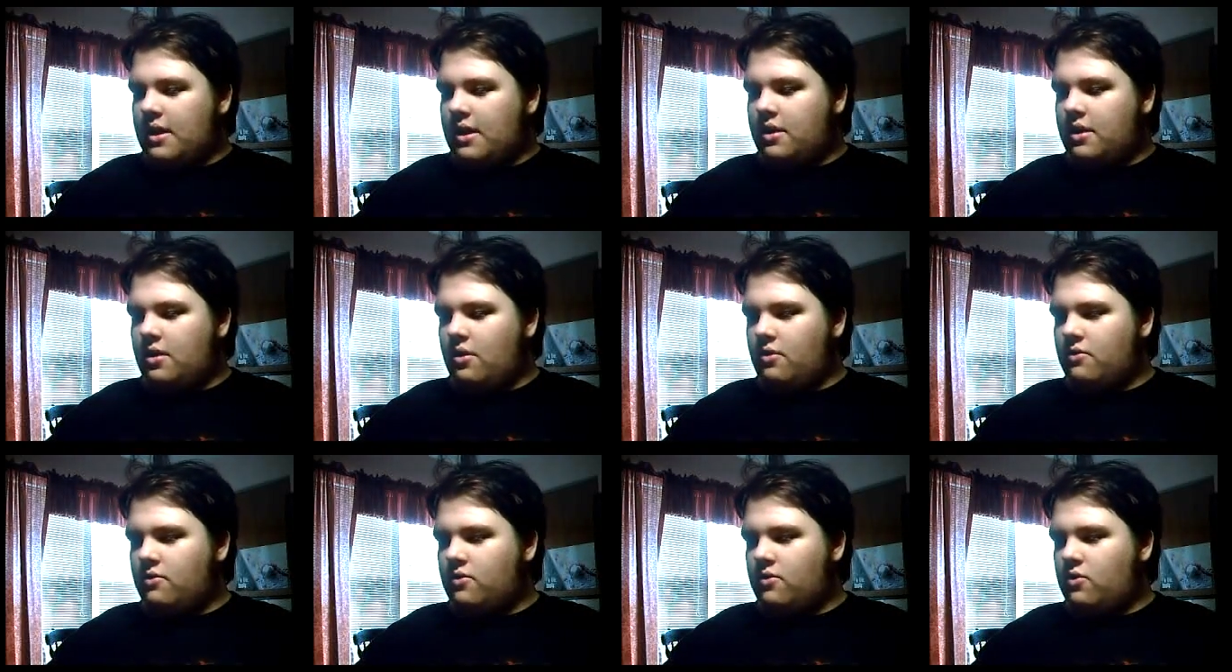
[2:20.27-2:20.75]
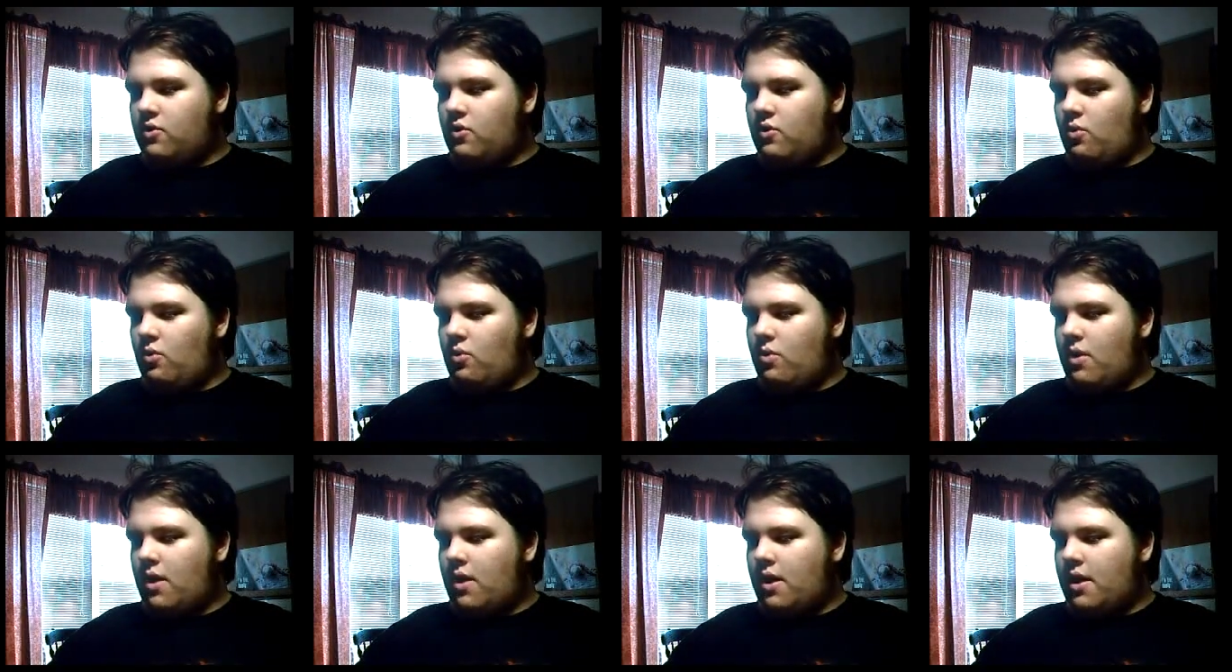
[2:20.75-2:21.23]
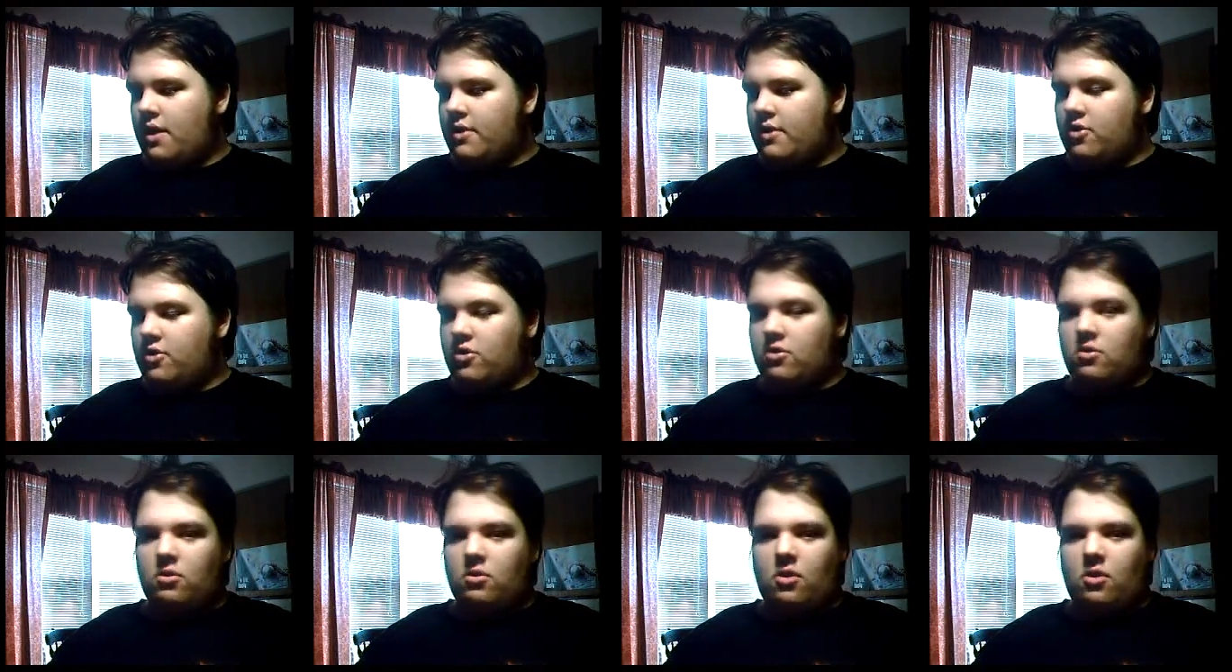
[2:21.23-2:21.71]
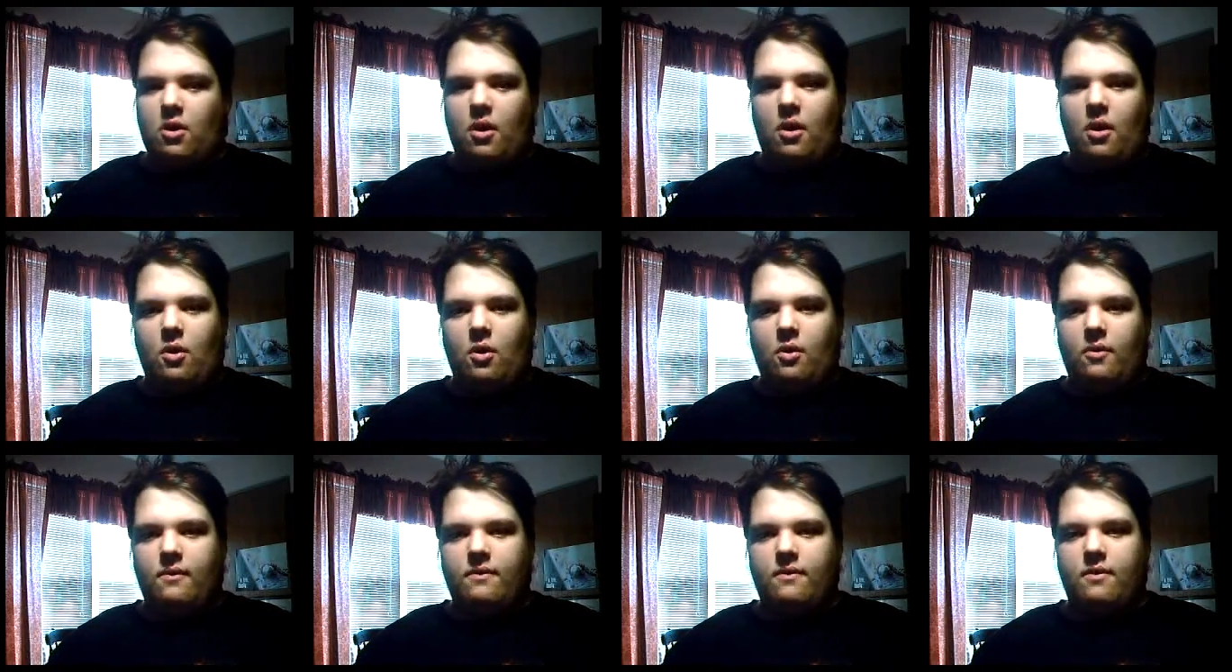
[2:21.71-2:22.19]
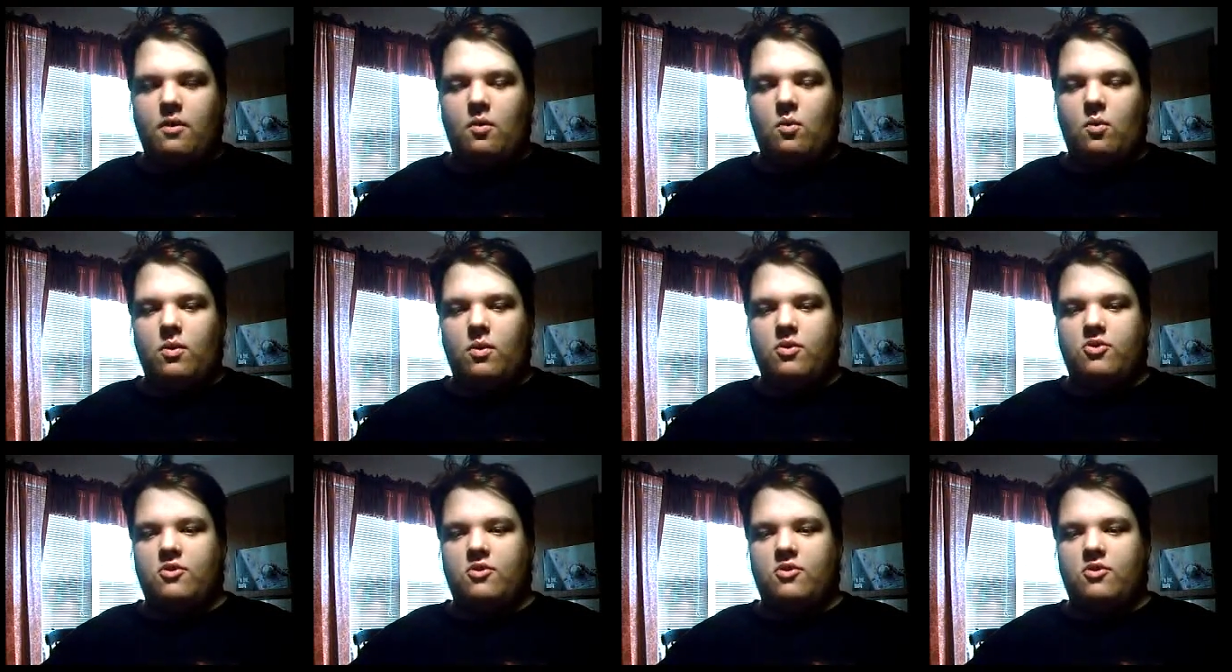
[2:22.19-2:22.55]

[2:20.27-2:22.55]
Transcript: they go to uh, Turtle Cove,